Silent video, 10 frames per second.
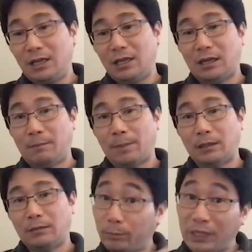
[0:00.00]

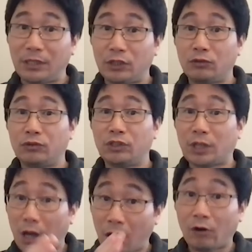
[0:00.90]
both
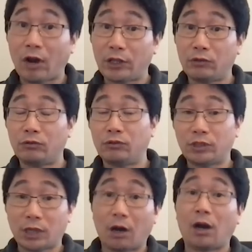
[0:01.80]
BBUs,
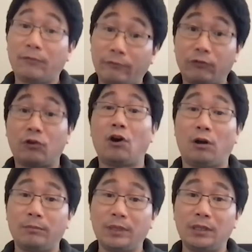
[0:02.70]
RIUs are
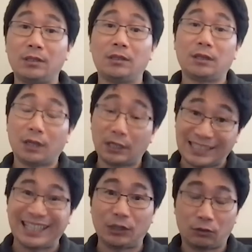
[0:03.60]
from a
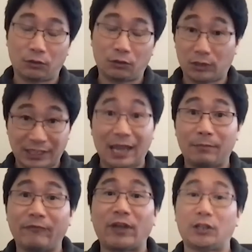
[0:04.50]
single or
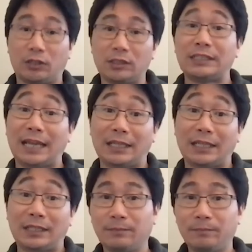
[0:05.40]
same vendors. Yes.